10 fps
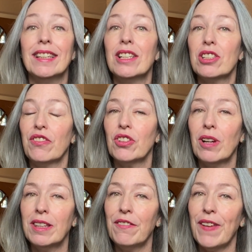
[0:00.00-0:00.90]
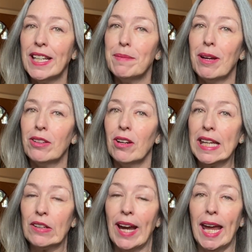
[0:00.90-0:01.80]
So if you're on the fence about going
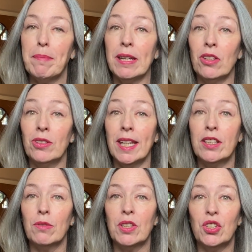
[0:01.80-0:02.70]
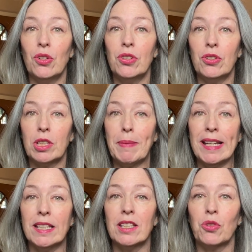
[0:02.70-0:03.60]
gray, but you need to reduce your
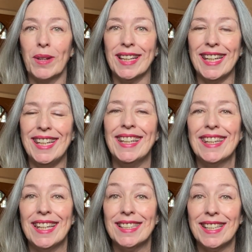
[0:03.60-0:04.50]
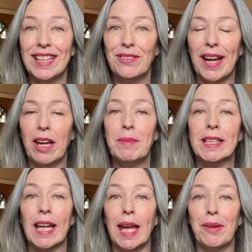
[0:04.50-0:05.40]
expenses quickly, then stick around because
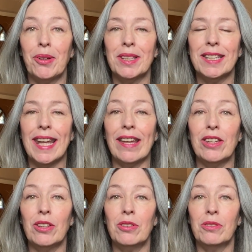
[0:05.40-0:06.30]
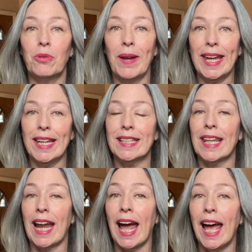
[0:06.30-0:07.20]
I'm going to tell you the ways
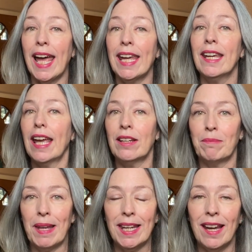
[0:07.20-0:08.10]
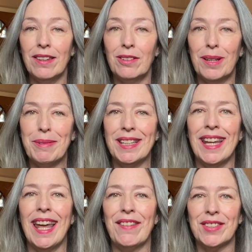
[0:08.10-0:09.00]
that I and many other women
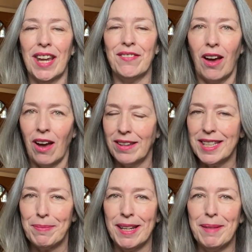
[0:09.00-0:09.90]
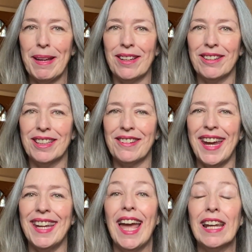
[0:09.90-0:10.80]
have saved all this money by going
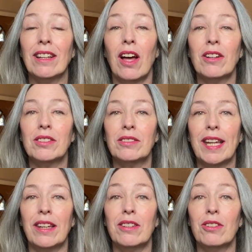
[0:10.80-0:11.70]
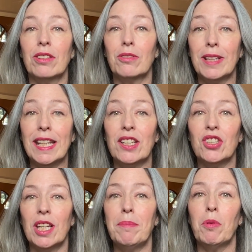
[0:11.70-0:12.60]
gray, and I'll also tell you 3
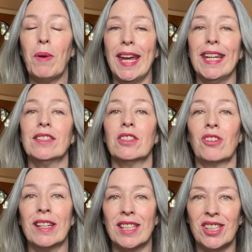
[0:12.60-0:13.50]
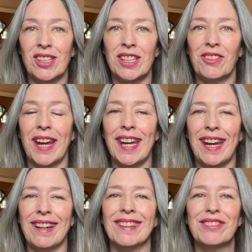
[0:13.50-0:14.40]
cheap ways to transition to gray
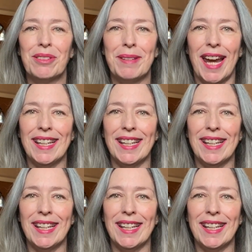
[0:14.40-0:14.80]
hair from dyed